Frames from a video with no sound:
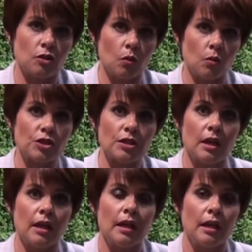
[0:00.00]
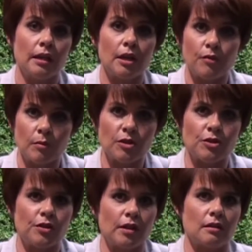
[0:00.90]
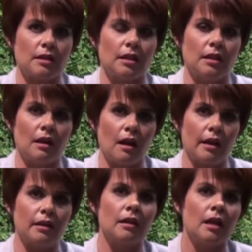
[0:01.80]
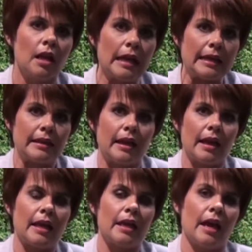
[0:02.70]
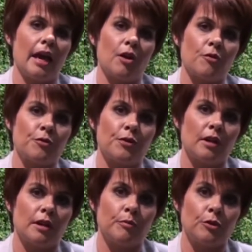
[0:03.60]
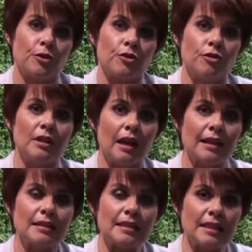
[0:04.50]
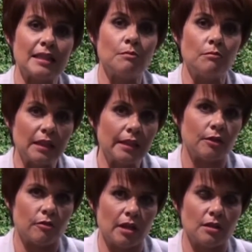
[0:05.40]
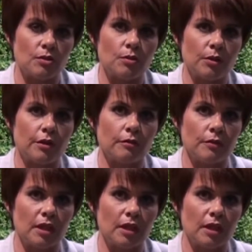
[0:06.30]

has launched in November 2009, they have put through 90 million rands worth of